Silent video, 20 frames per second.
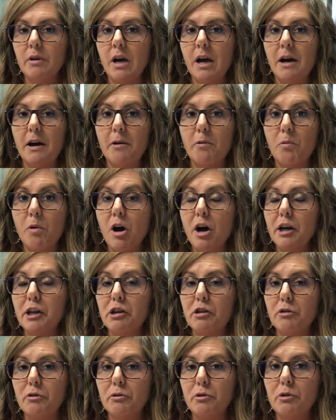uh, walk
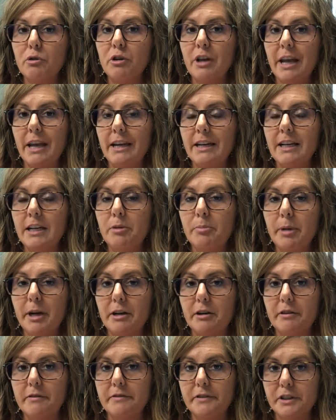you through gaining
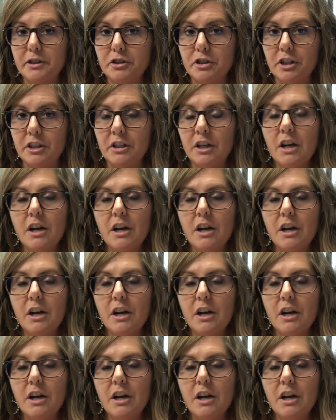better vision.